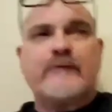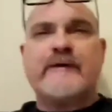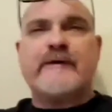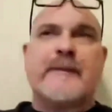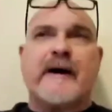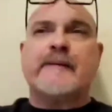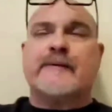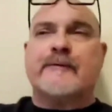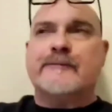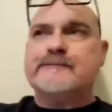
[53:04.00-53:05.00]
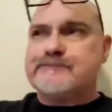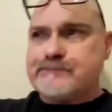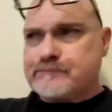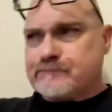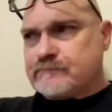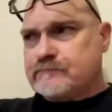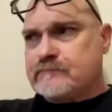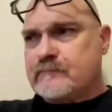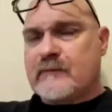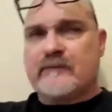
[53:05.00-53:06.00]
And when I would read the Bible,
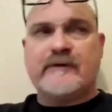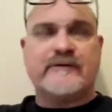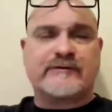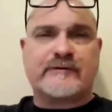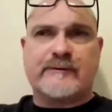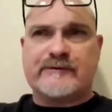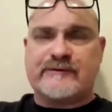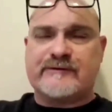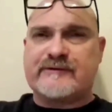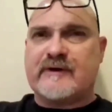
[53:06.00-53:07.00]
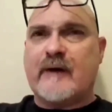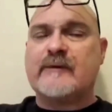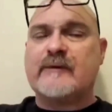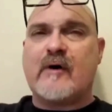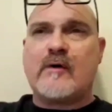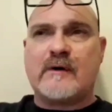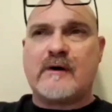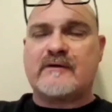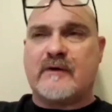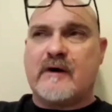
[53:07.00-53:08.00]
read the scriptures, I
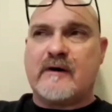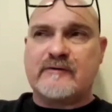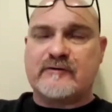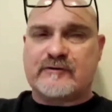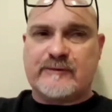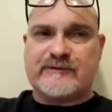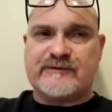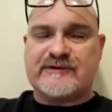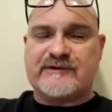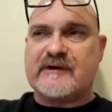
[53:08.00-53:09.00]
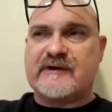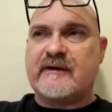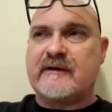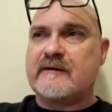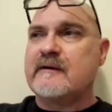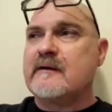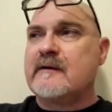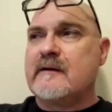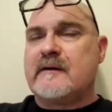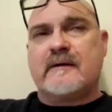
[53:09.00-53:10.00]
would hold on to all the scriptures it's
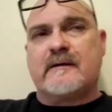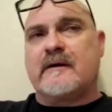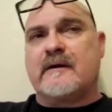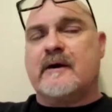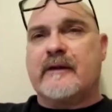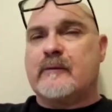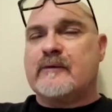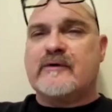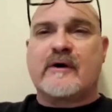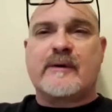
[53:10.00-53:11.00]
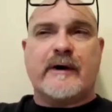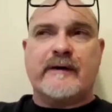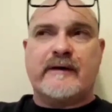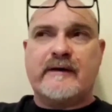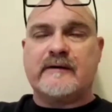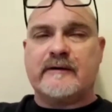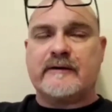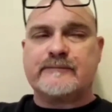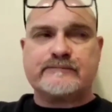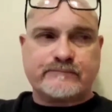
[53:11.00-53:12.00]
saying, that would talk
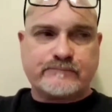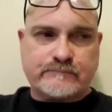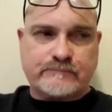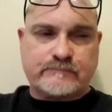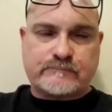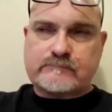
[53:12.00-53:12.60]
about healing